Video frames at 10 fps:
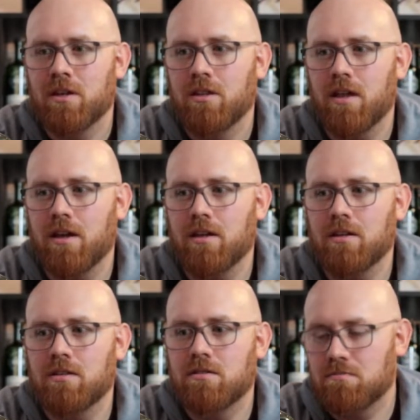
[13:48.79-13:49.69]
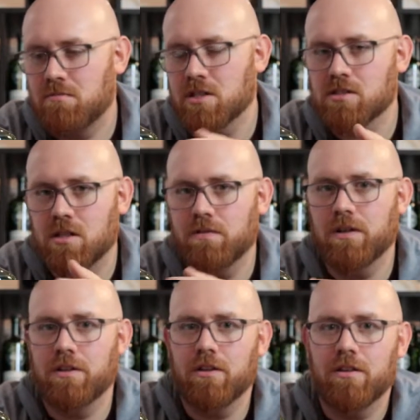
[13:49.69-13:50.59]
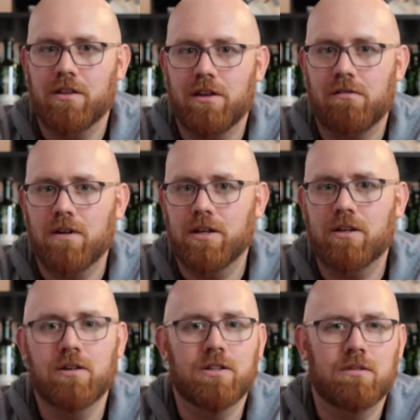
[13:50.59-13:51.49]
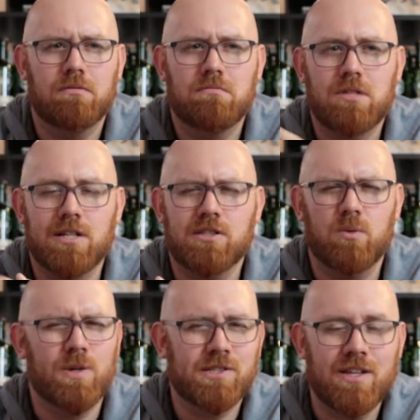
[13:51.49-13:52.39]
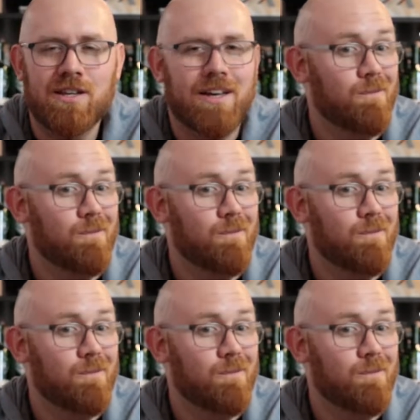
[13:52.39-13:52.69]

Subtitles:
they discover that they're really good at tasting whiskey.